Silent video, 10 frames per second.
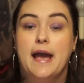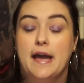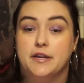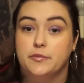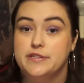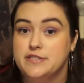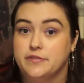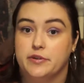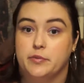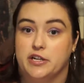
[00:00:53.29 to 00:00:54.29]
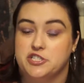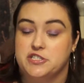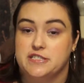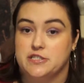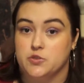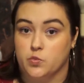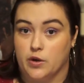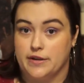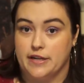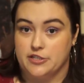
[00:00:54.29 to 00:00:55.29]
and I recently rewatched seasons
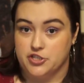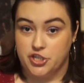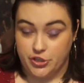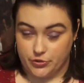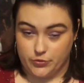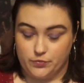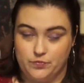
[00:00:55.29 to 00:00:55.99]
1 and 2.